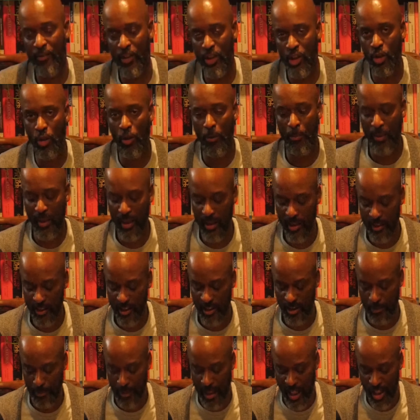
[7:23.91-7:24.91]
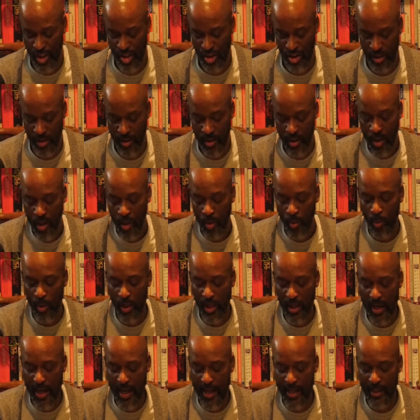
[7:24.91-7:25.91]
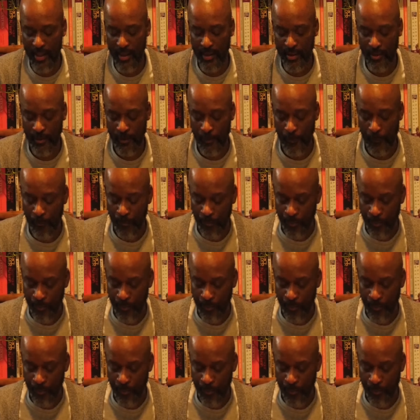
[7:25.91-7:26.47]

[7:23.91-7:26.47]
the European expansion, whereas